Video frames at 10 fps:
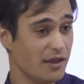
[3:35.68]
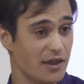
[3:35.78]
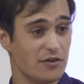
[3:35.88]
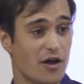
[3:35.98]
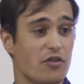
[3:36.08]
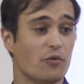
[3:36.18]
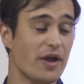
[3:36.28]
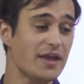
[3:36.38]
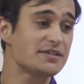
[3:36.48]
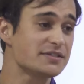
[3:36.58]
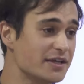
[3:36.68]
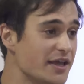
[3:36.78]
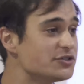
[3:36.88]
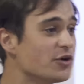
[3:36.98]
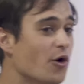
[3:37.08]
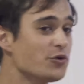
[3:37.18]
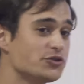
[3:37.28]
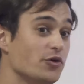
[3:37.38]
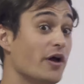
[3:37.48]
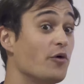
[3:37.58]
in other ways, it's
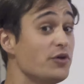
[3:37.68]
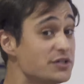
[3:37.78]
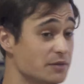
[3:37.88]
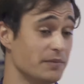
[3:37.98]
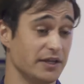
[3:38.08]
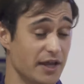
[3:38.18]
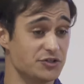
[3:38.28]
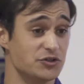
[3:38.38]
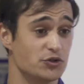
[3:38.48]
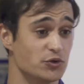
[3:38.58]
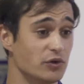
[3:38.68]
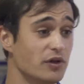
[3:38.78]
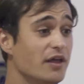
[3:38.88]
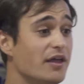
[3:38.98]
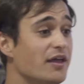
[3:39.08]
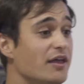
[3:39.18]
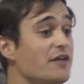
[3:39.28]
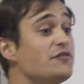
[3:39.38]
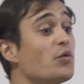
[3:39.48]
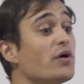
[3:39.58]
also a risk mitigation tool
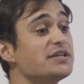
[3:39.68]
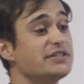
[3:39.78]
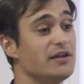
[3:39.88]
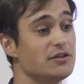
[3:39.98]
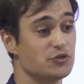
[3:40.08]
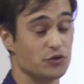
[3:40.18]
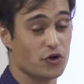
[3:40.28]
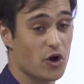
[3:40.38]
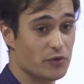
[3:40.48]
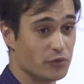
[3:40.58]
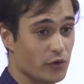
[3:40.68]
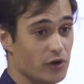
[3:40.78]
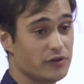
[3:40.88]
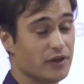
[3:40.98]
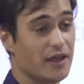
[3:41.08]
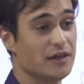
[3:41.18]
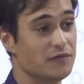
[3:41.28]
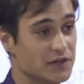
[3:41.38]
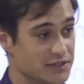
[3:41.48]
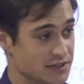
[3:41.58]
if you want to sell it to the corporate world and the
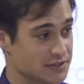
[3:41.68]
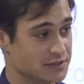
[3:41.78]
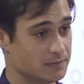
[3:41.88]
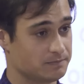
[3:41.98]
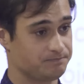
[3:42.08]
VCs.